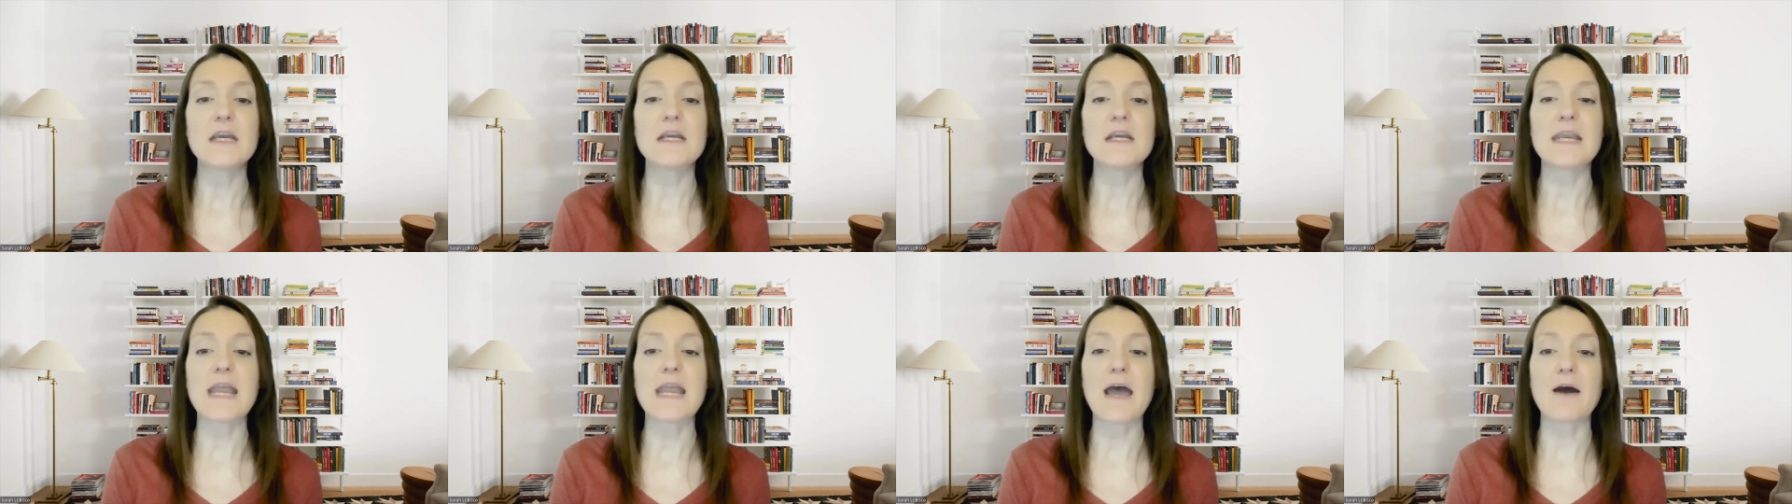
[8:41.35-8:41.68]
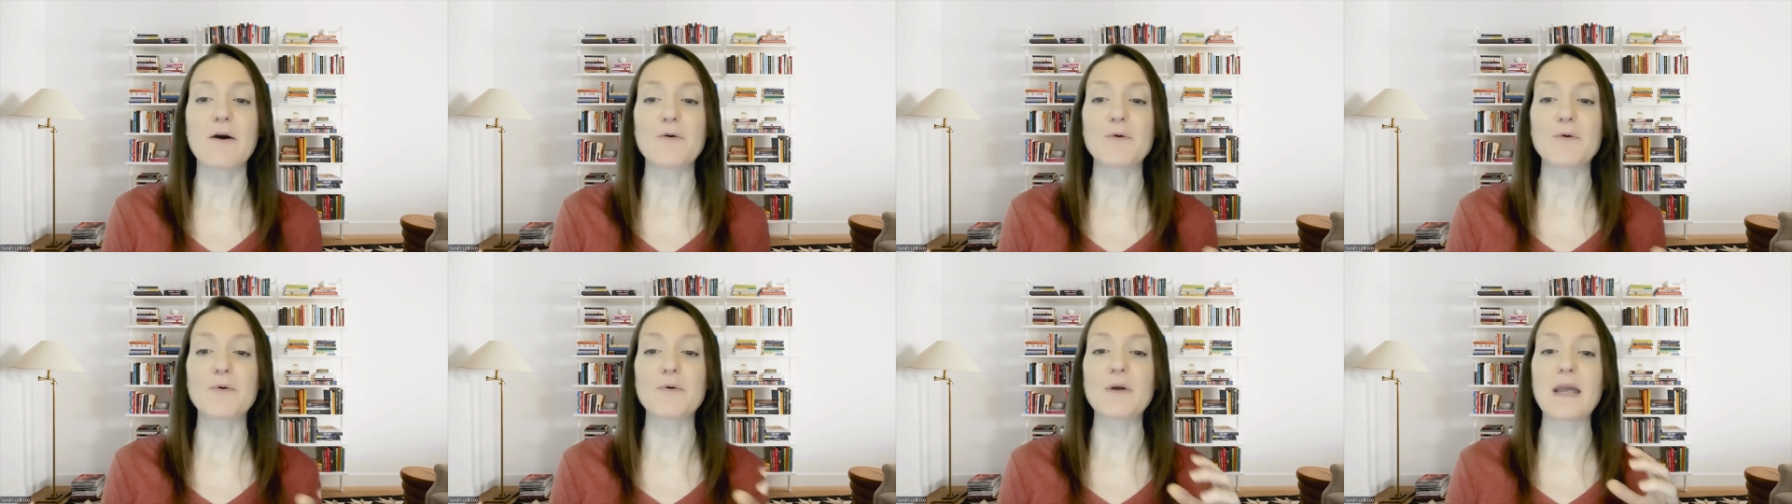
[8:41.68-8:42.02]

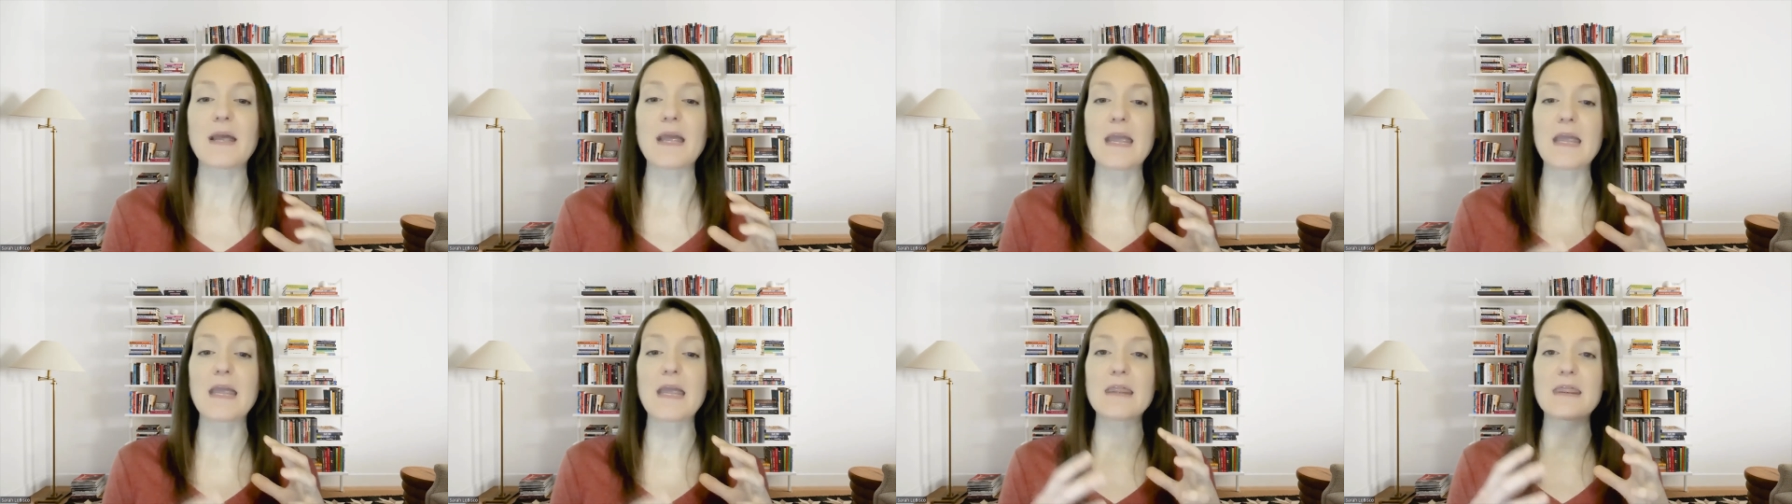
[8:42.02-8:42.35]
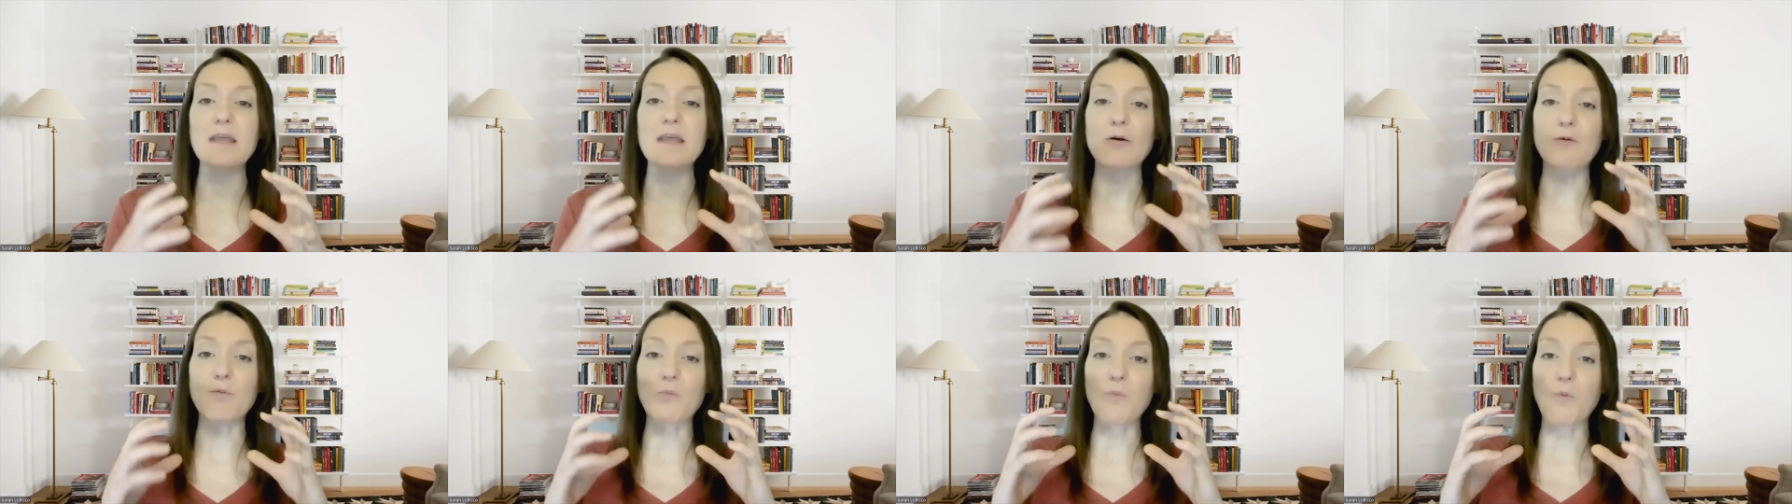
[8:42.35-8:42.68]
Now,
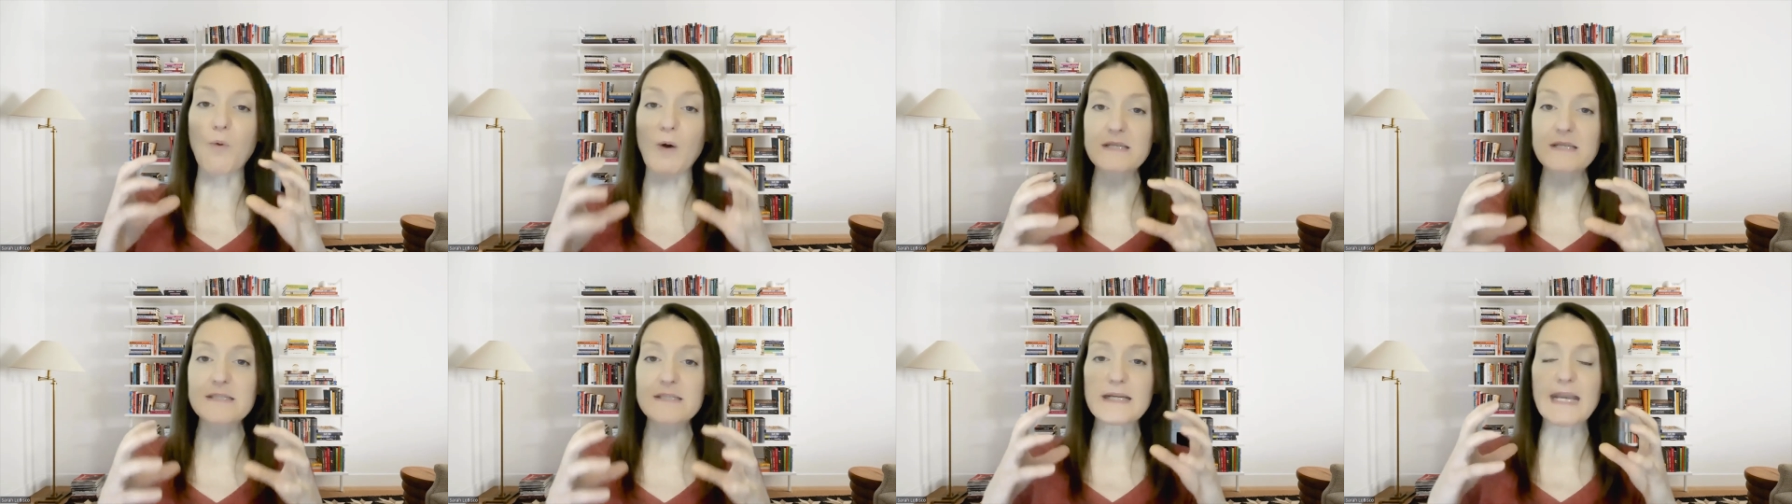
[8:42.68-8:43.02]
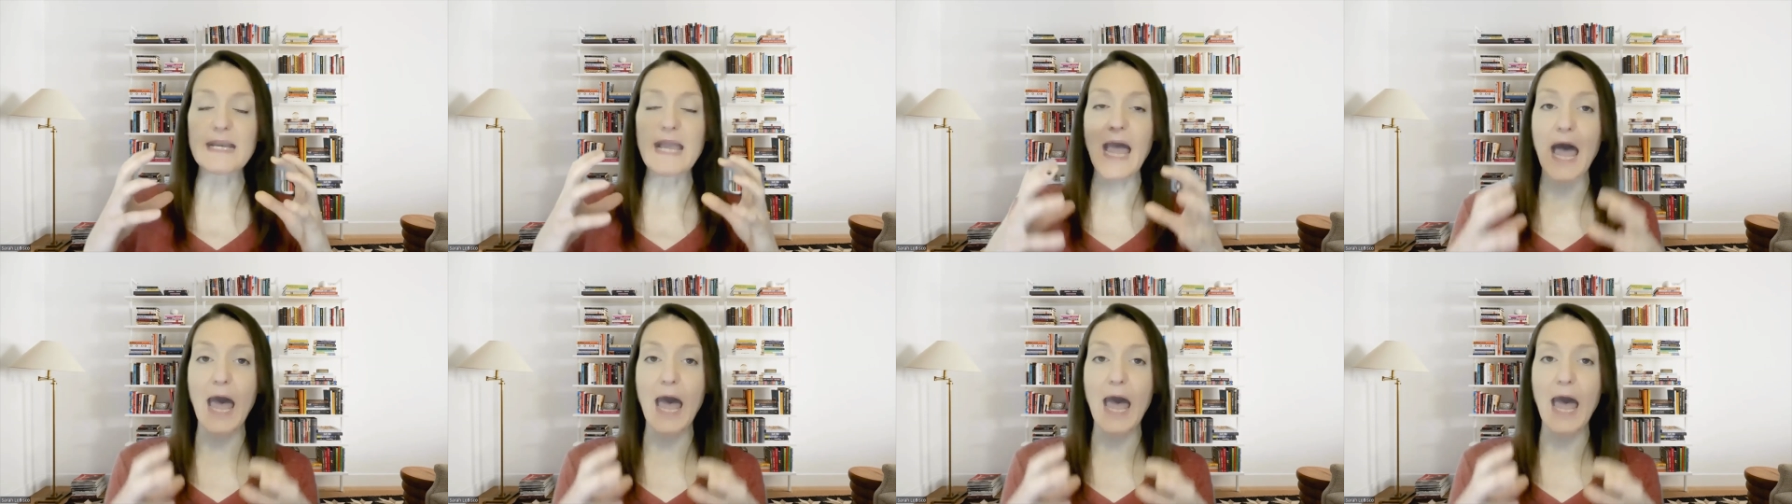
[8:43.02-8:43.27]
there was a